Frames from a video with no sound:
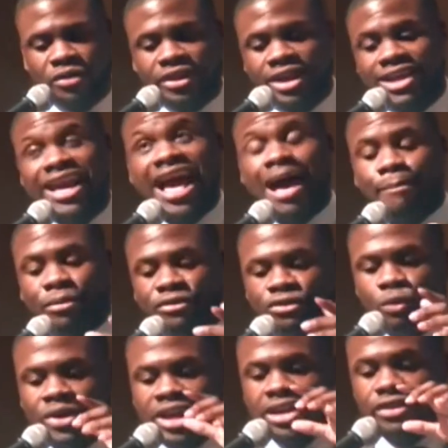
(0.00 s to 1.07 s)
with the gap
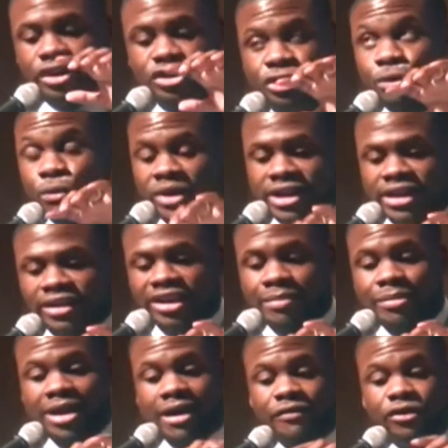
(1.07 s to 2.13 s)
between the
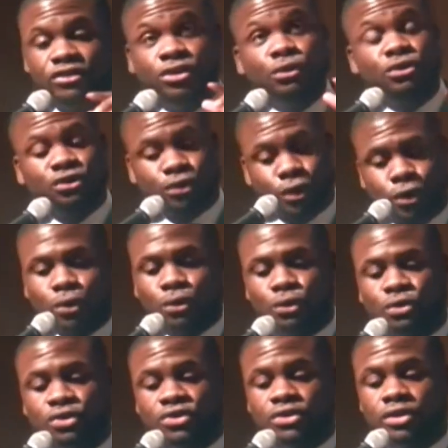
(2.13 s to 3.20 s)
curriculum of the two
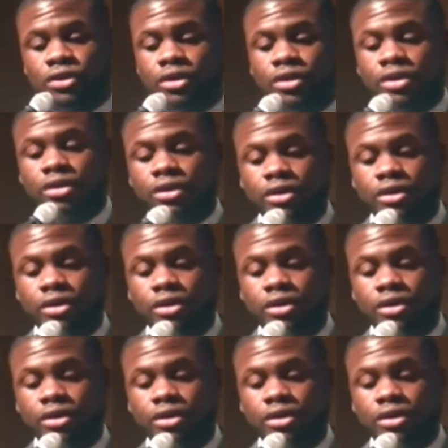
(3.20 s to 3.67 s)
schools,